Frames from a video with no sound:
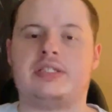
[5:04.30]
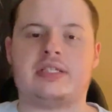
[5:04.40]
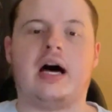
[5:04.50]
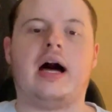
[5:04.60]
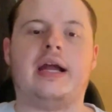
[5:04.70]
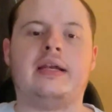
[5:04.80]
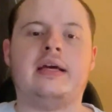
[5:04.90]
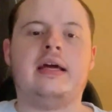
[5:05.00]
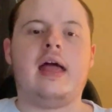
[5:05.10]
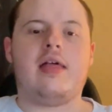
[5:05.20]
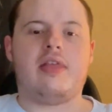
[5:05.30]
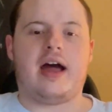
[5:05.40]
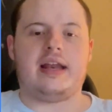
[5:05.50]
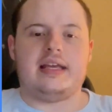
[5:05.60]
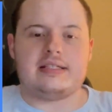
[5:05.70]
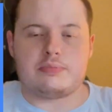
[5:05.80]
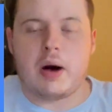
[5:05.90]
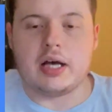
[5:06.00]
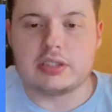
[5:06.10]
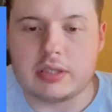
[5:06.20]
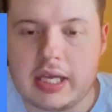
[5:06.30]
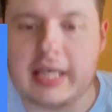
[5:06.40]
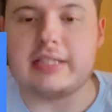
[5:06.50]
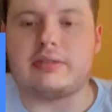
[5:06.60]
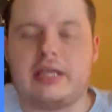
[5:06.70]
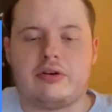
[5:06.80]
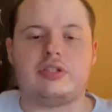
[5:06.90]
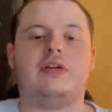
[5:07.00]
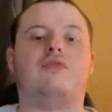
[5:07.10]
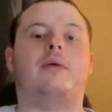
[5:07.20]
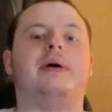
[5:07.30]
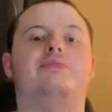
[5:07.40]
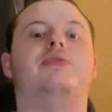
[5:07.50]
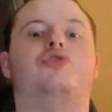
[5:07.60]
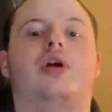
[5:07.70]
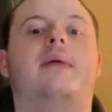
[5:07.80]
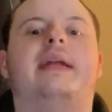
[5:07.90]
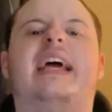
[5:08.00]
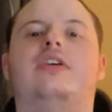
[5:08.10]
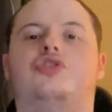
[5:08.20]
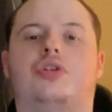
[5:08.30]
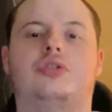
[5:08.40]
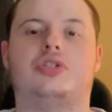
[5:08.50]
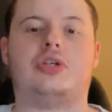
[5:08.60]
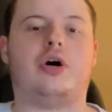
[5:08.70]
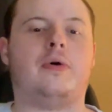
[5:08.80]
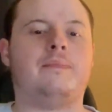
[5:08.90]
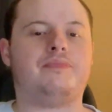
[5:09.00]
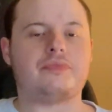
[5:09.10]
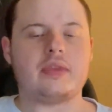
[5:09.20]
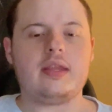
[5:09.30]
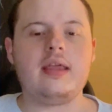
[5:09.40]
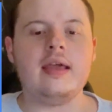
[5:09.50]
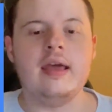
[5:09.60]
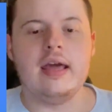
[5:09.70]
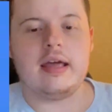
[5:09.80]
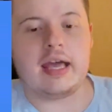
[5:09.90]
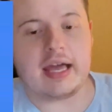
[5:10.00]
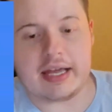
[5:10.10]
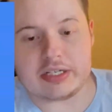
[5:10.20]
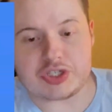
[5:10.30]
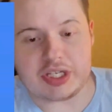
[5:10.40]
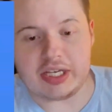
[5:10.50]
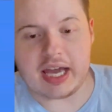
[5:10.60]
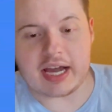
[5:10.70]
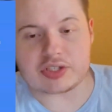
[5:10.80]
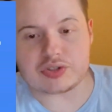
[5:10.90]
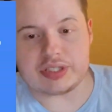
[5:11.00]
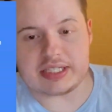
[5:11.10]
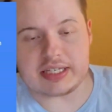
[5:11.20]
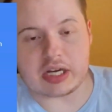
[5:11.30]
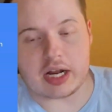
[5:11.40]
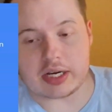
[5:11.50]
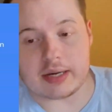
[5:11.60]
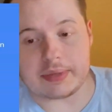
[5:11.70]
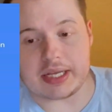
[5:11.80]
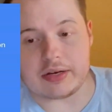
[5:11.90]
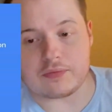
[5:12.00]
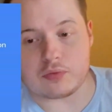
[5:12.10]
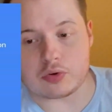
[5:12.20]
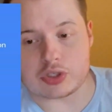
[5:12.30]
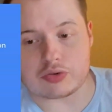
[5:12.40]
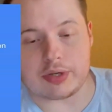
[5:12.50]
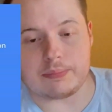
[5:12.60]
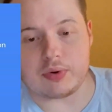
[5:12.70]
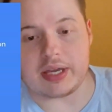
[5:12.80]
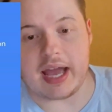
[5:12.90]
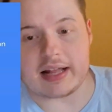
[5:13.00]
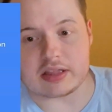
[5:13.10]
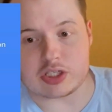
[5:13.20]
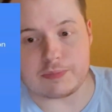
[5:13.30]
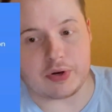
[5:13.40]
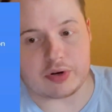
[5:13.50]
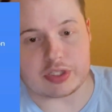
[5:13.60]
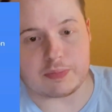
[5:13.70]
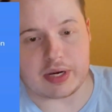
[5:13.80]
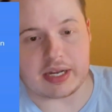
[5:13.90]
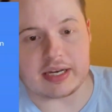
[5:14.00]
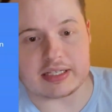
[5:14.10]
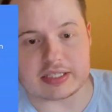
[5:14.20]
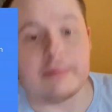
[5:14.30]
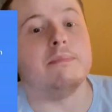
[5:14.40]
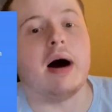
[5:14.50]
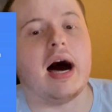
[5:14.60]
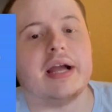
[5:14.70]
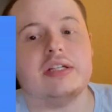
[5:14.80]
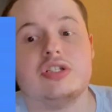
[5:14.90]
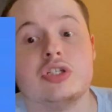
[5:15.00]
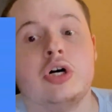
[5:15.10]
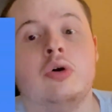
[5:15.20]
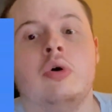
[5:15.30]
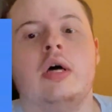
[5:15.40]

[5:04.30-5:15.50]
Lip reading: side that is guaranteed for a Best Picture nomination. So, and she actually did got nominated for screenplay at the Spirits, but it is combined. So,